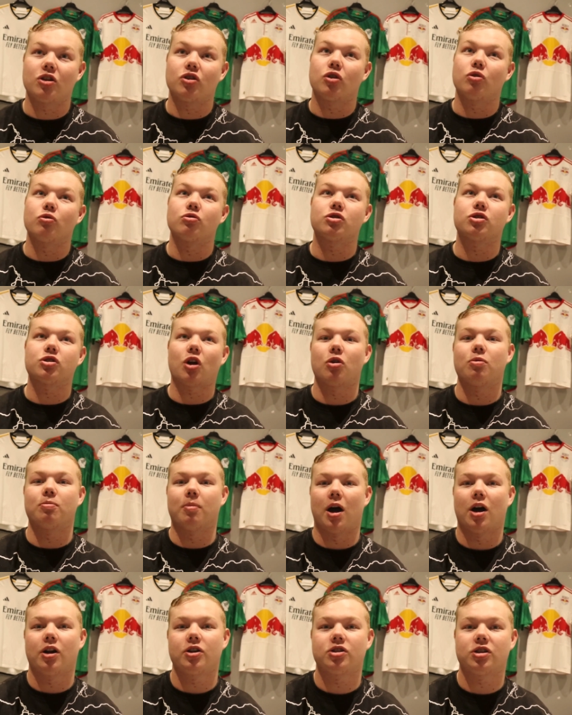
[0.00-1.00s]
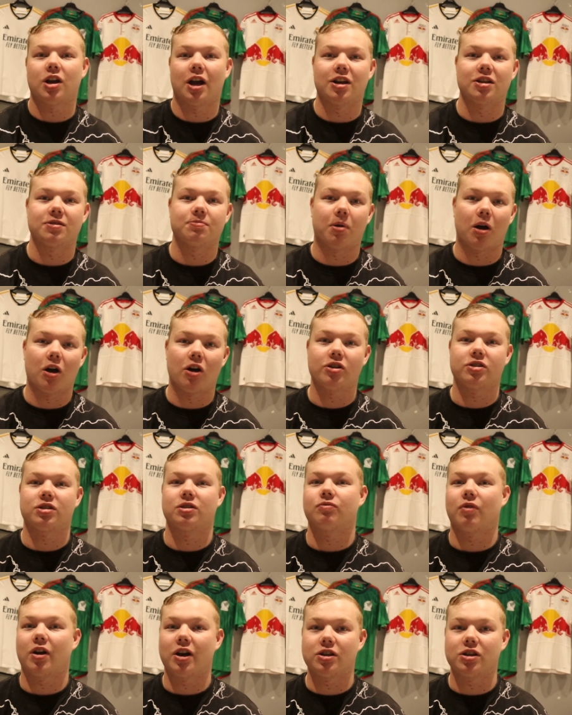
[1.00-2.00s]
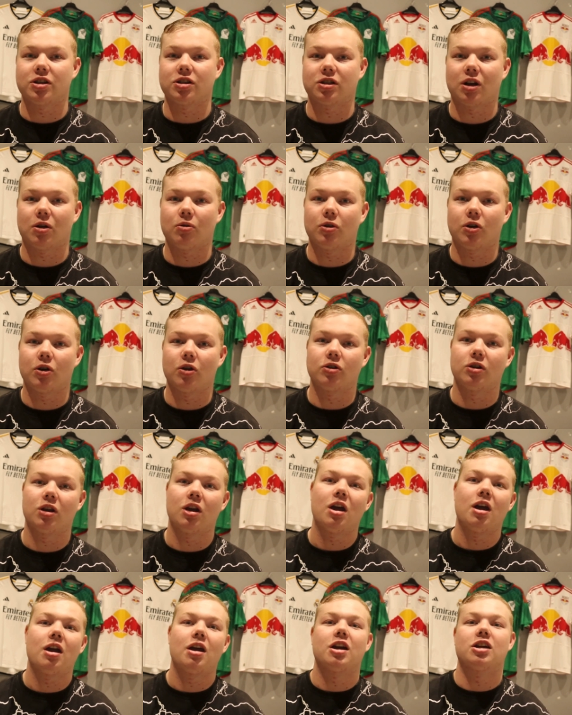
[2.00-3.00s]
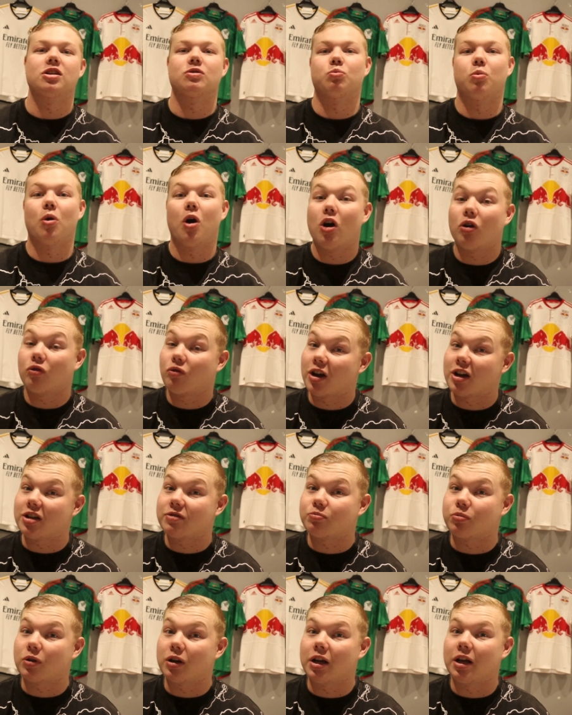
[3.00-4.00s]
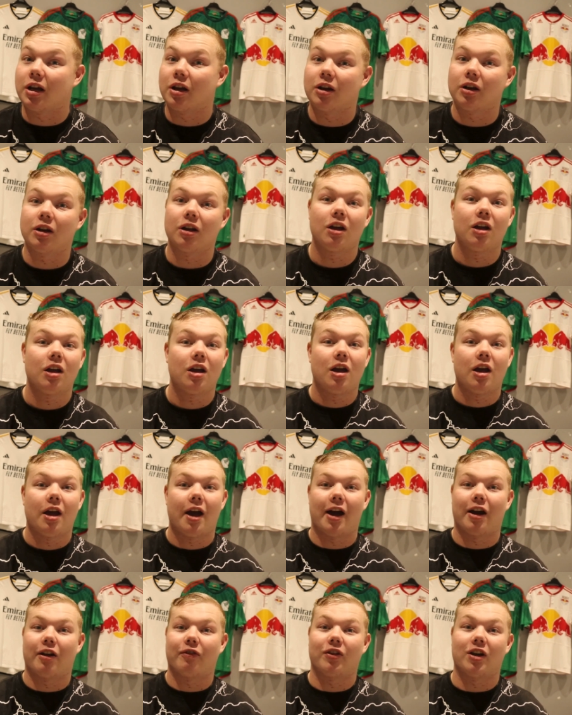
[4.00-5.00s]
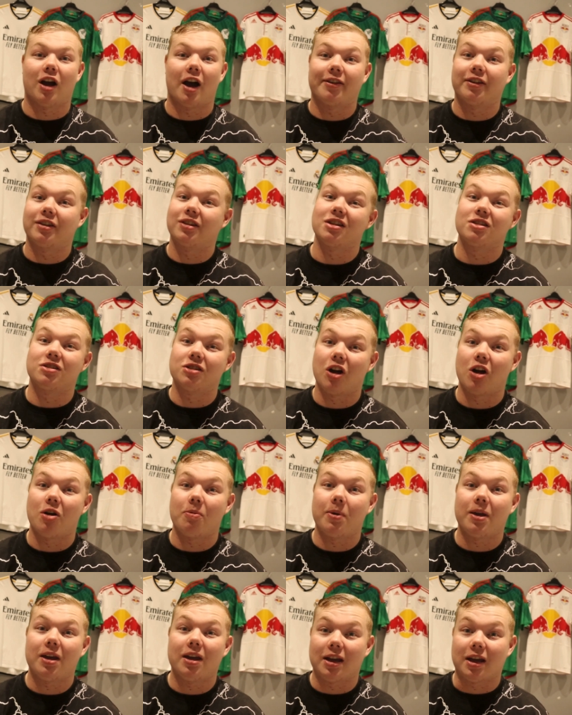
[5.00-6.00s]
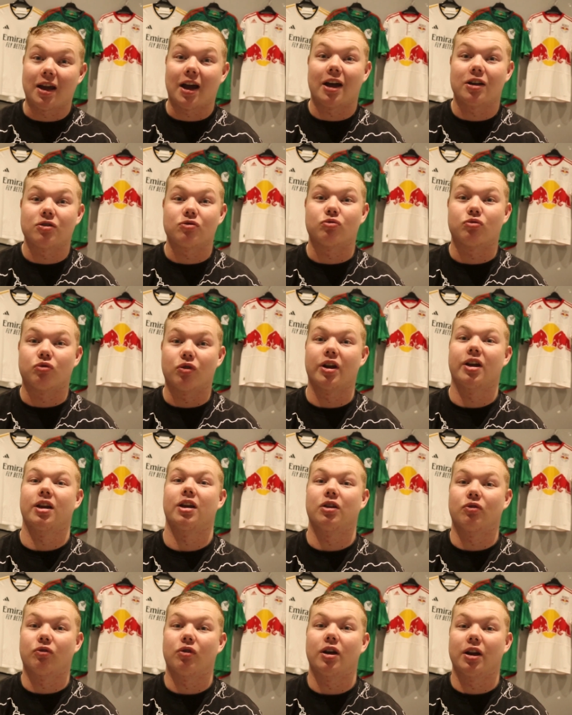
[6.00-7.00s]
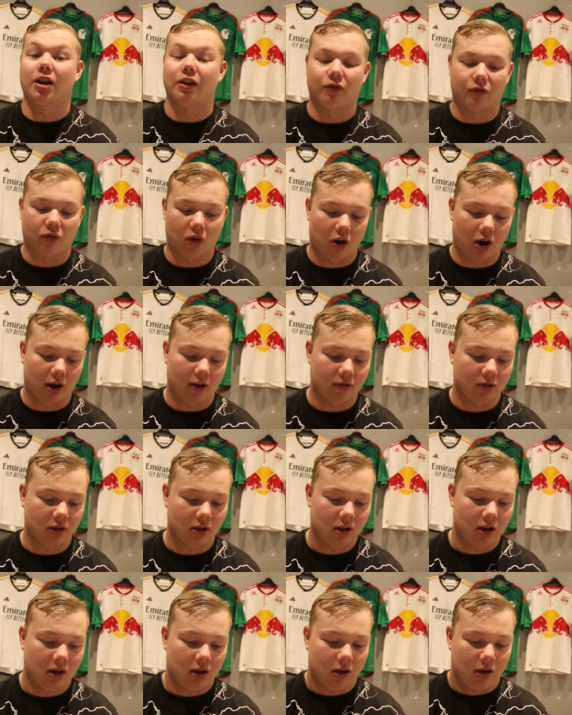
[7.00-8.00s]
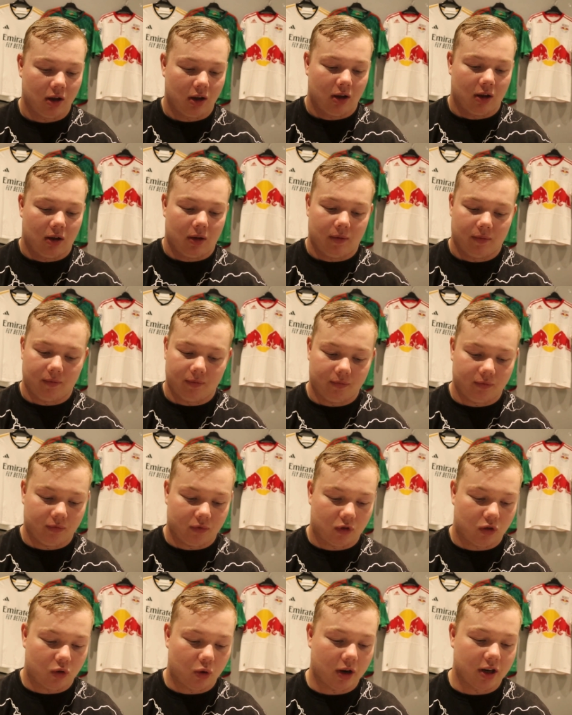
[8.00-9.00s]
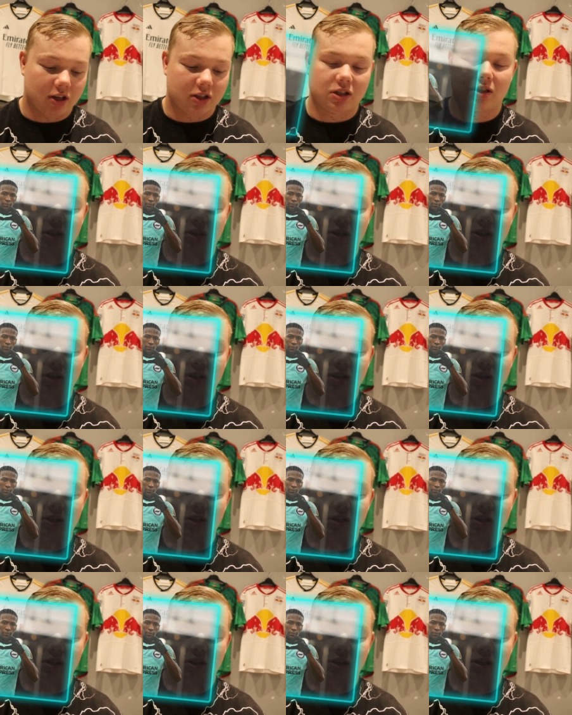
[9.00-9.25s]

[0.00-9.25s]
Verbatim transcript: can do so much, and his passing range is so good. His work rate's brilliant, and I think under De Zerbi he has really really thrived. 20,